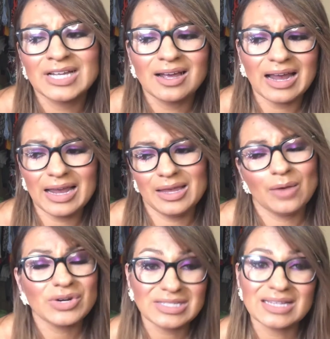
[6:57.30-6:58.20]
I
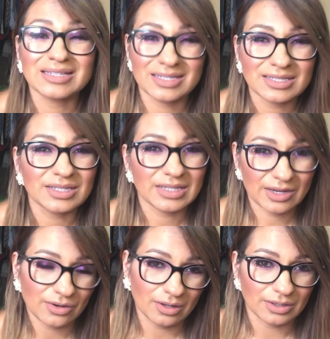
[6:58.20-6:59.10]
want to say it's less than
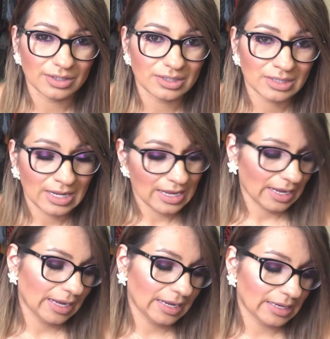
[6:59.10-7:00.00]
$10,
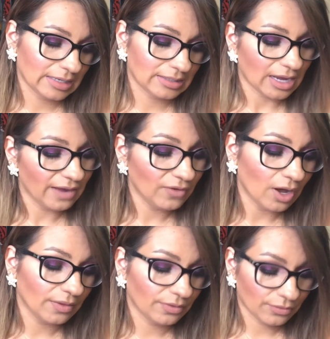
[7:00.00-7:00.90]
and I've
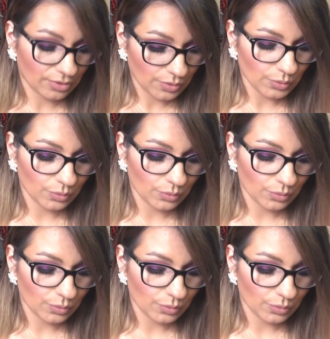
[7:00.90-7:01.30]
gone through